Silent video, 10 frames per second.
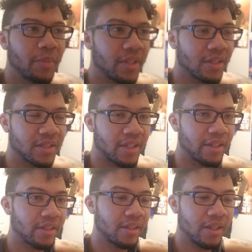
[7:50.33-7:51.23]
Because,
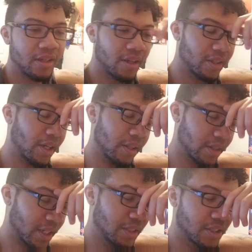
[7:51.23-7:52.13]
like, again,
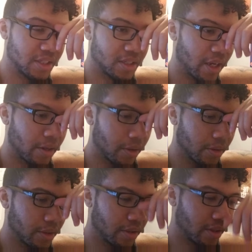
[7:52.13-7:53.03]
like I just said
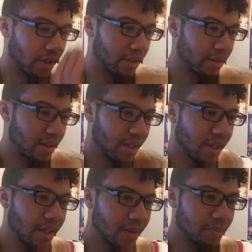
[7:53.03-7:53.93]
earlier, like,
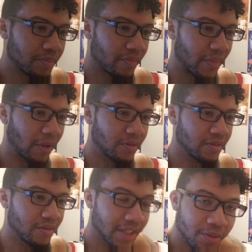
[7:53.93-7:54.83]
you know,
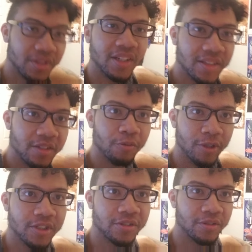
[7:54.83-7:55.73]
this was like the
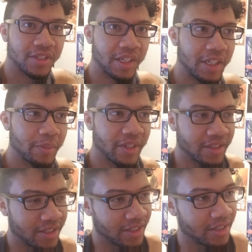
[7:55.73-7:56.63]
original team. And
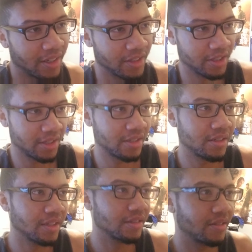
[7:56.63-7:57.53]
it's just, it's
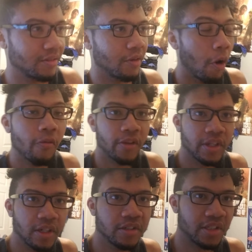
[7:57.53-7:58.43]
just, it's over the
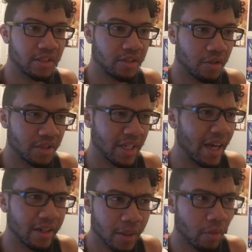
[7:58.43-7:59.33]
years, it's so
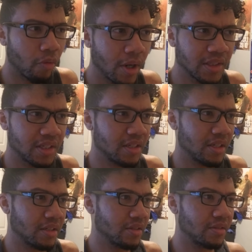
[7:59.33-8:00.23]
sad, number one, to
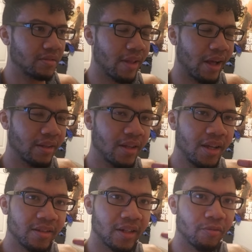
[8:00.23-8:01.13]
see that
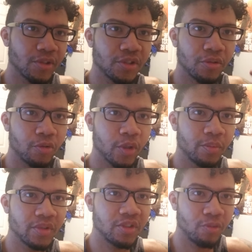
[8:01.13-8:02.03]
that original
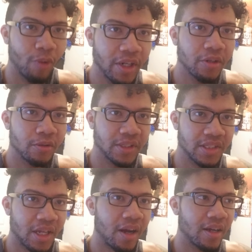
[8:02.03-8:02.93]
group dwindle in
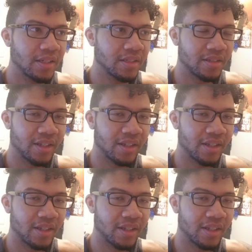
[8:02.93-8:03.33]
size.